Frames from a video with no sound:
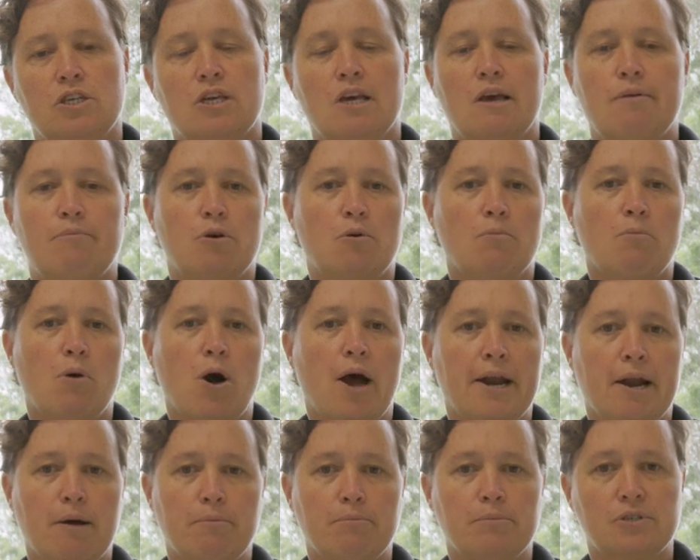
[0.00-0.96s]
to keep your
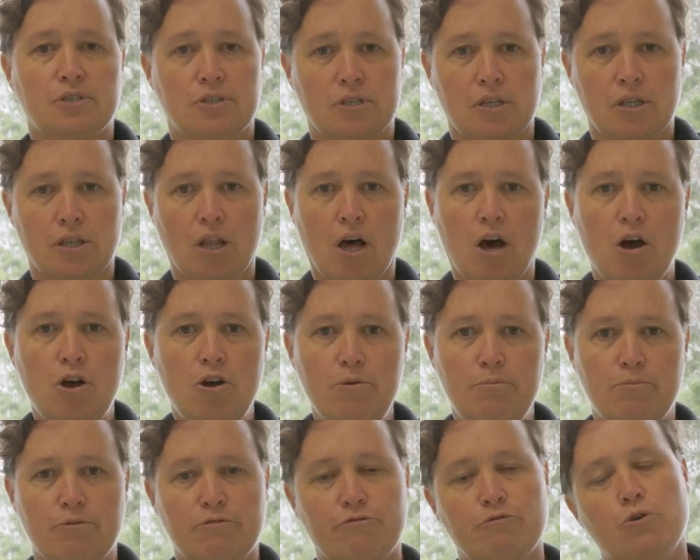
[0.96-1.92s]
mite numbers low
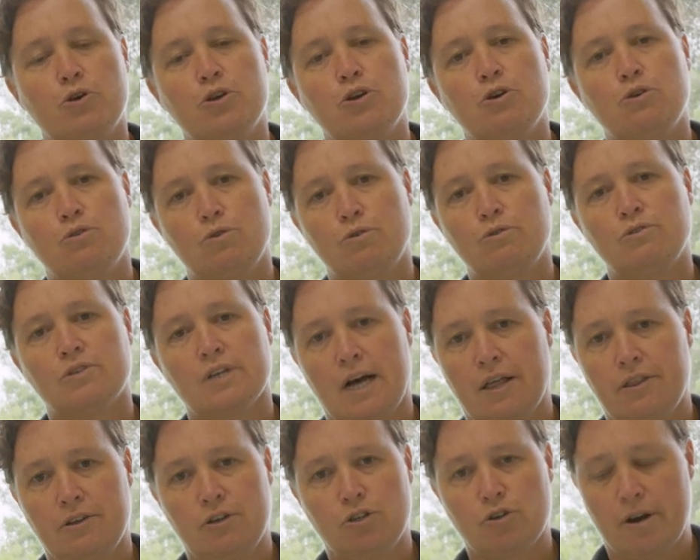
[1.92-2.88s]
before you use
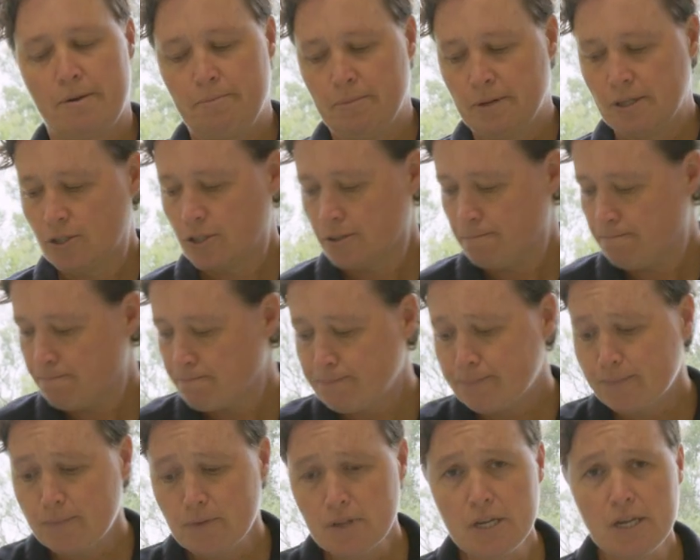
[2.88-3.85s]
other treatments.
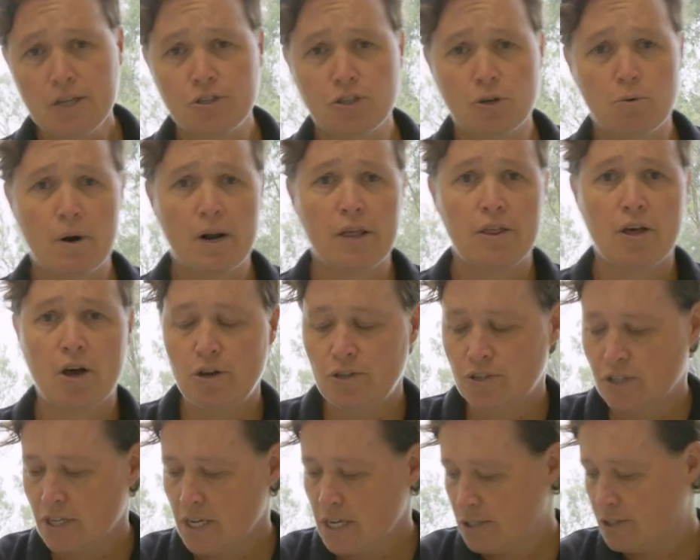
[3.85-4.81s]
So one of
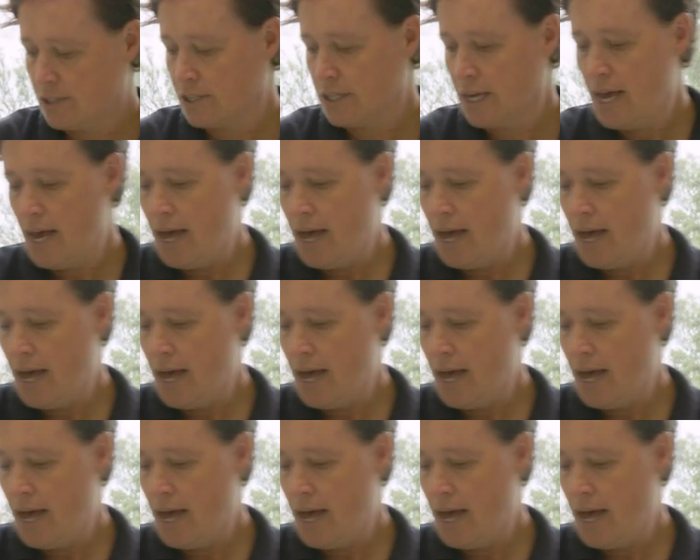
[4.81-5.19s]
those is